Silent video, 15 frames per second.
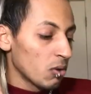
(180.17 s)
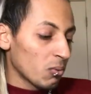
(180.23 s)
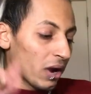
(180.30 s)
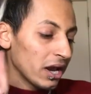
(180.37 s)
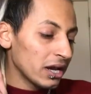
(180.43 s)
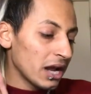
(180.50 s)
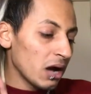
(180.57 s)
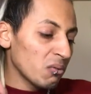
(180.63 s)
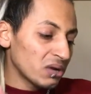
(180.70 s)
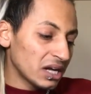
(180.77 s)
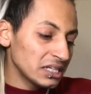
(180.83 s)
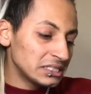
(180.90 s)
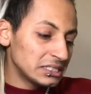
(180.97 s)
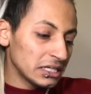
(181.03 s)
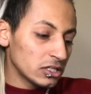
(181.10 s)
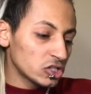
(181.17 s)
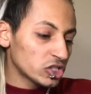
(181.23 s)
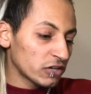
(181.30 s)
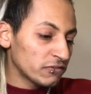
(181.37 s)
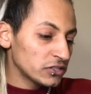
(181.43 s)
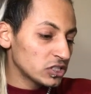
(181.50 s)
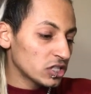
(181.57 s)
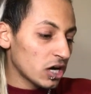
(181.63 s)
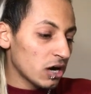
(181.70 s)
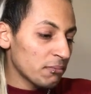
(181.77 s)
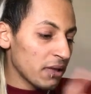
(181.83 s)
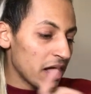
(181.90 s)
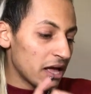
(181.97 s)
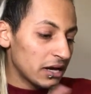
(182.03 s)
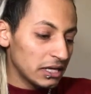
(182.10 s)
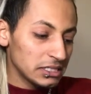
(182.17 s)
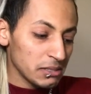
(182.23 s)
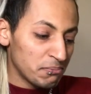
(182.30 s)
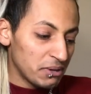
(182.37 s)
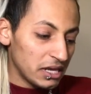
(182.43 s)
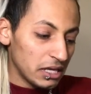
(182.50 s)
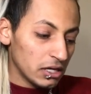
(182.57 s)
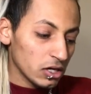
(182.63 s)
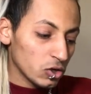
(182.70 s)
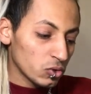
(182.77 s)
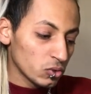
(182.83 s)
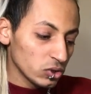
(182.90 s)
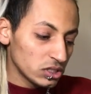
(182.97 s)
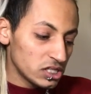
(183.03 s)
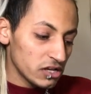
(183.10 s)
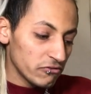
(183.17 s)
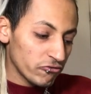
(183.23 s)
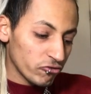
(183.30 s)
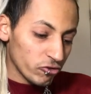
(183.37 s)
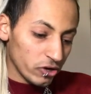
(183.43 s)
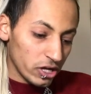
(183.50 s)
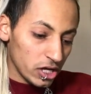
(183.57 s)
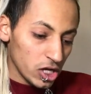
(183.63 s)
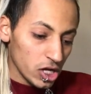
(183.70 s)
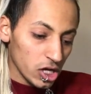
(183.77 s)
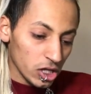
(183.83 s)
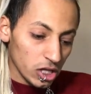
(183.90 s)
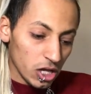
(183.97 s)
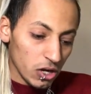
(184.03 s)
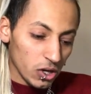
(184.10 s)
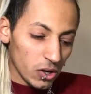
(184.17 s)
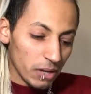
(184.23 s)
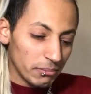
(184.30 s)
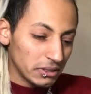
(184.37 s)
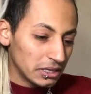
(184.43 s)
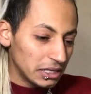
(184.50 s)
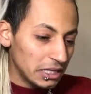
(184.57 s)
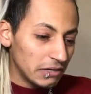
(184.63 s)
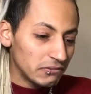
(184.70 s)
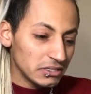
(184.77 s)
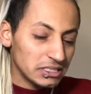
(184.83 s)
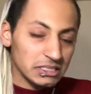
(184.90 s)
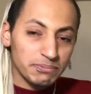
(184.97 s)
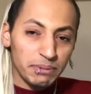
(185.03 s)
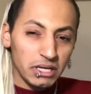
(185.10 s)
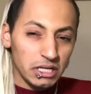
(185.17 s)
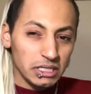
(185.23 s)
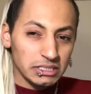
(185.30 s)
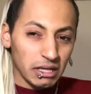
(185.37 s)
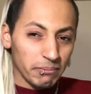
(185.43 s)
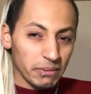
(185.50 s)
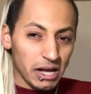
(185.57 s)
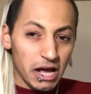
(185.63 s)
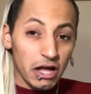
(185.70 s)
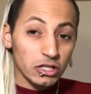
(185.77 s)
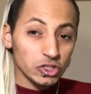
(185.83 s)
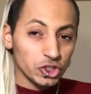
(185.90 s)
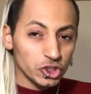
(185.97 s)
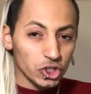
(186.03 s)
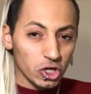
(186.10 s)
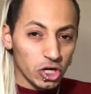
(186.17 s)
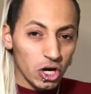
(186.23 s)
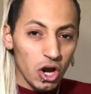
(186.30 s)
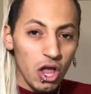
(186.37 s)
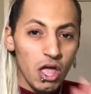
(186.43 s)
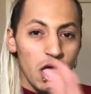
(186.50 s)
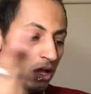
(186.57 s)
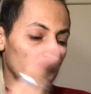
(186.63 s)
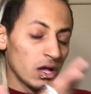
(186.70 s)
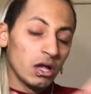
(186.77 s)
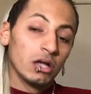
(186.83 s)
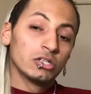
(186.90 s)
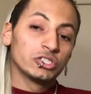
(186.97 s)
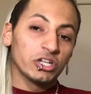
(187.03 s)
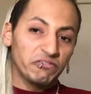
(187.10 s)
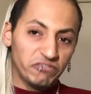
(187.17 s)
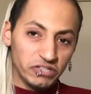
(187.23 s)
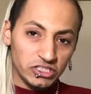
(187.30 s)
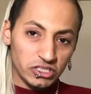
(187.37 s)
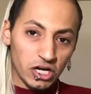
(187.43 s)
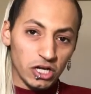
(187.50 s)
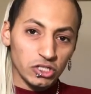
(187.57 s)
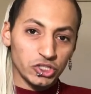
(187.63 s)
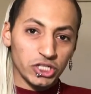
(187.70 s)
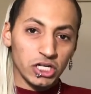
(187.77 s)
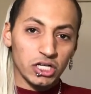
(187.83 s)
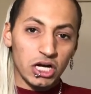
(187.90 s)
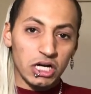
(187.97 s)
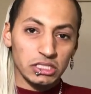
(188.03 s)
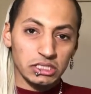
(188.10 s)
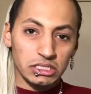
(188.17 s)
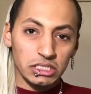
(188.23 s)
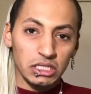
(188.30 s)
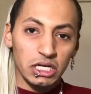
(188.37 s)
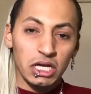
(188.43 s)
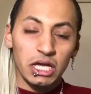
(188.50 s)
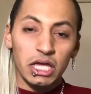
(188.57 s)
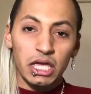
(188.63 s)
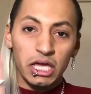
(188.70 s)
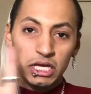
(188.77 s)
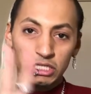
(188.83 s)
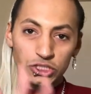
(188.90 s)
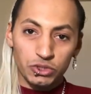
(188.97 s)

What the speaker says: Right now, what I see on the Jeffree Star palette is a PETA cruelty-free logo. I believe this is PETA's, I'm not sure. Jeffree Star and Shane Dawson is